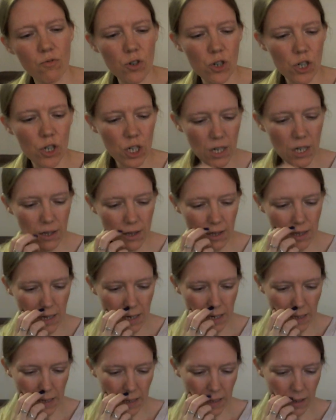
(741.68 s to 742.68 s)
Russian, I
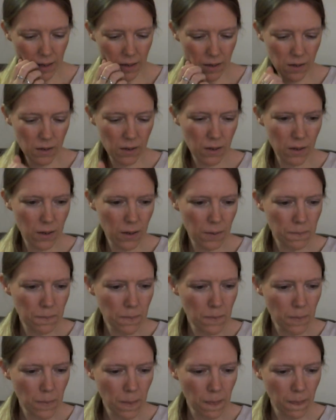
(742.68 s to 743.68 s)
think.
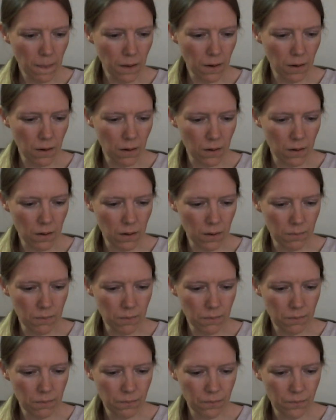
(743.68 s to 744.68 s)

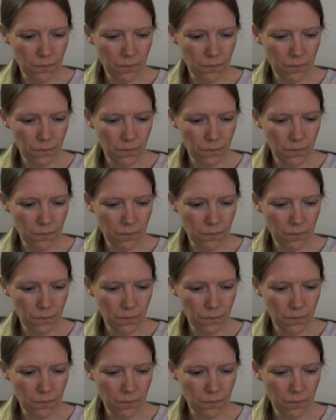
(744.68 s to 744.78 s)
I'm